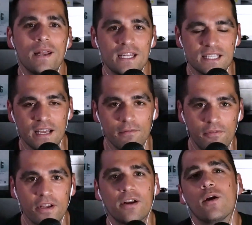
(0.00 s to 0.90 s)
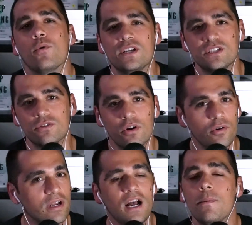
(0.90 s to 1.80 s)
And it's like figuring out ways to grow your
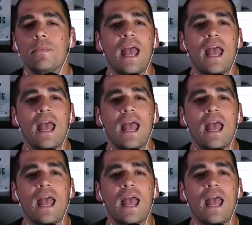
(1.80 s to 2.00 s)
income.